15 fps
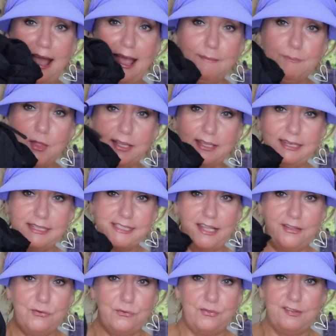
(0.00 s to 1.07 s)
I'm not going to
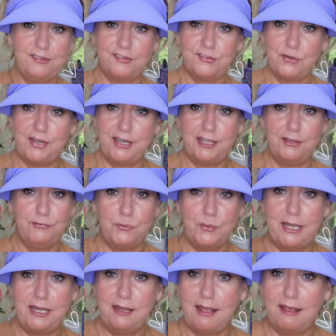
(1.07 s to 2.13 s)
tell you this is going to give you
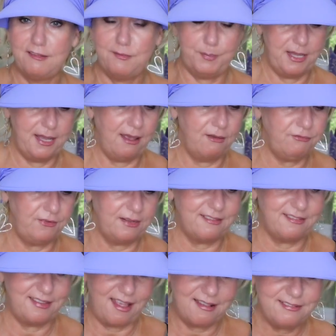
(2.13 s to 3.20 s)
any SPF. It
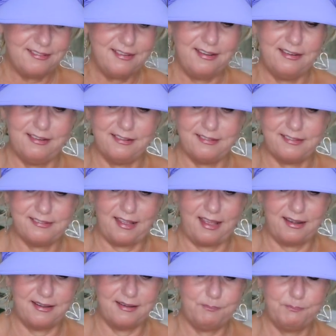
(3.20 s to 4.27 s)
says it is
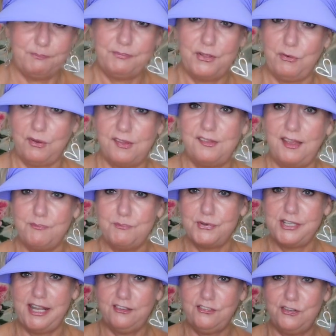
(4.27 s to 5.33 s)
sun, there is sun
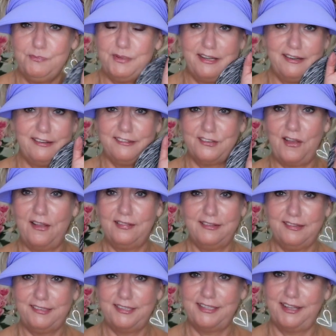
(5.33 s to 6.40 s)
protection, but it is not
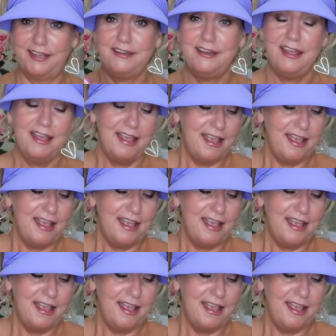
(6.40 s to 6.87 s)
listing it.